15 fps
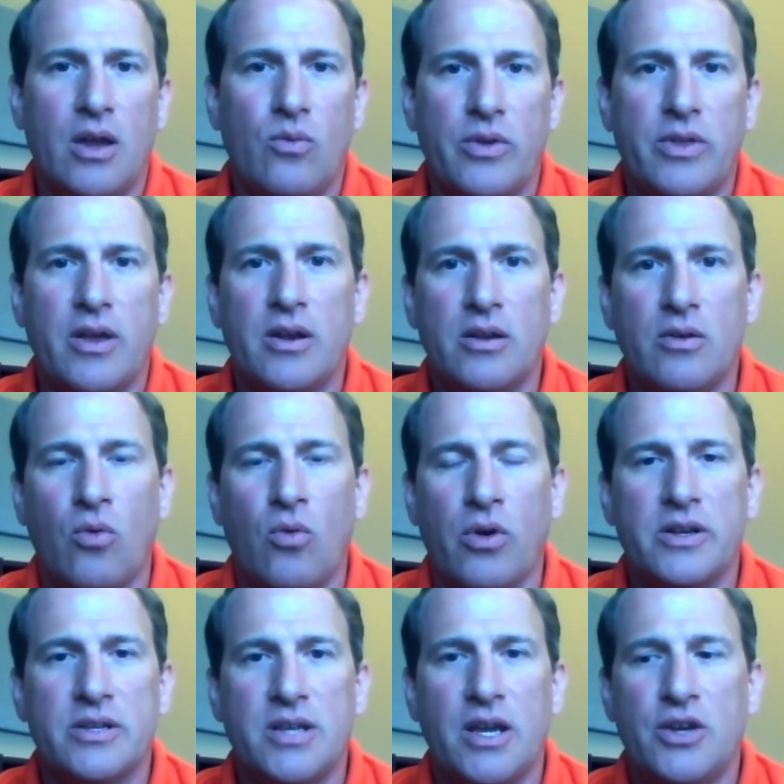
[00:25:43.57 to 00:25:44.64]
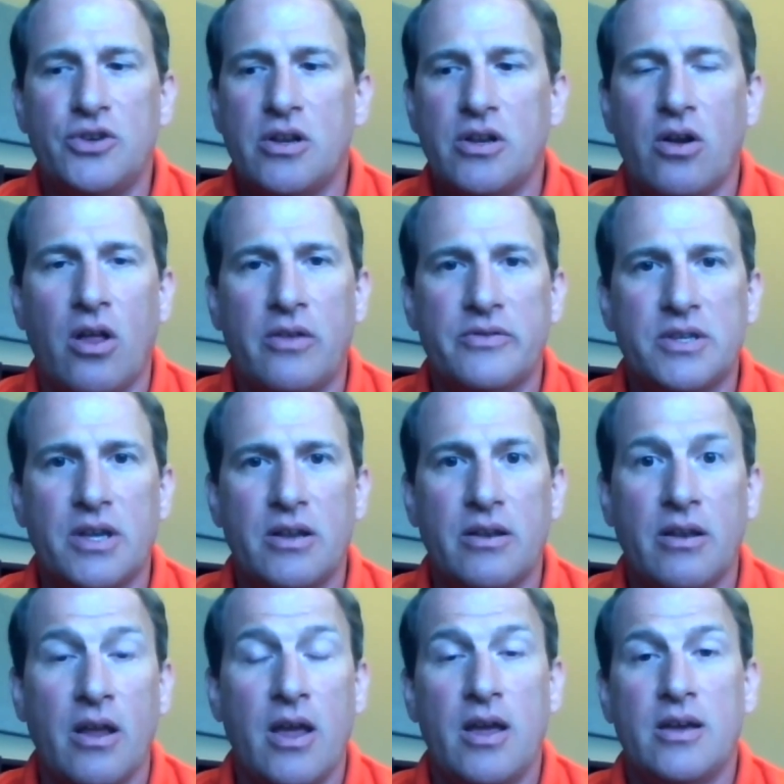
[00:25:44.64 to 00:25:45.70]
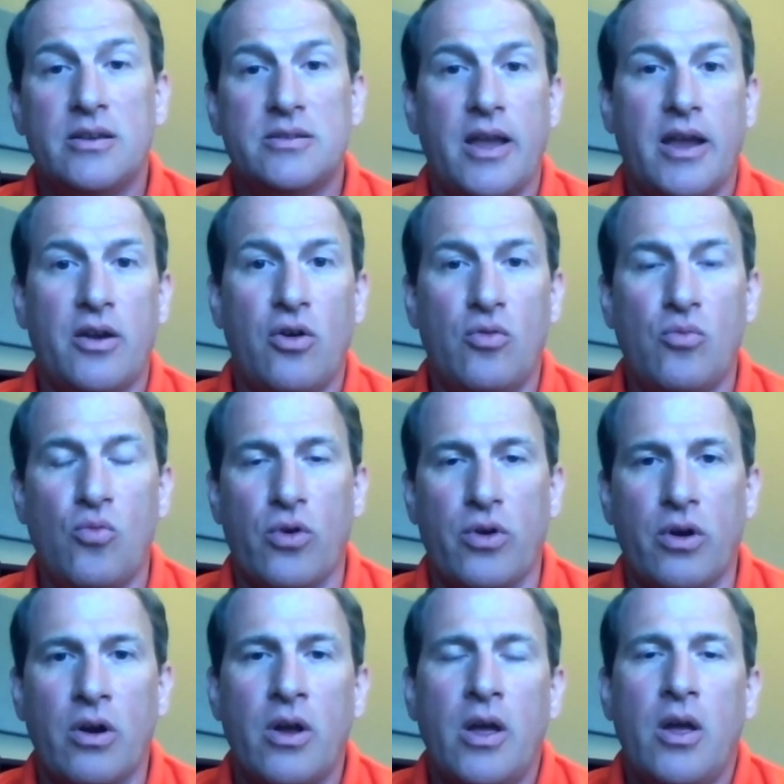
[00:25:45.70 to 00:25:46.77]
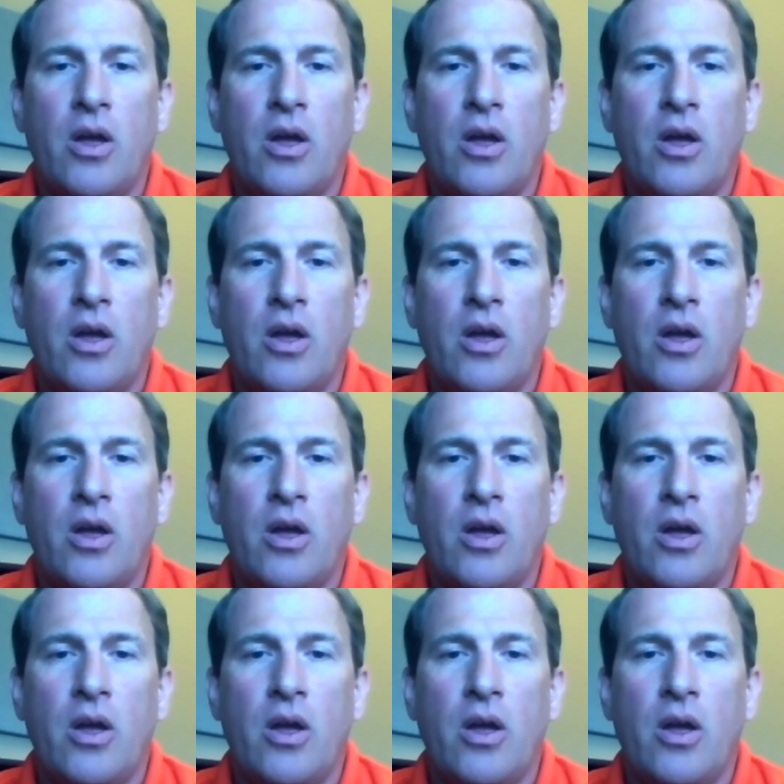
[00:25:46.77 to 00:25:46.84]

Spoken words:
within an organization, and all of a sudden stay-at-home order.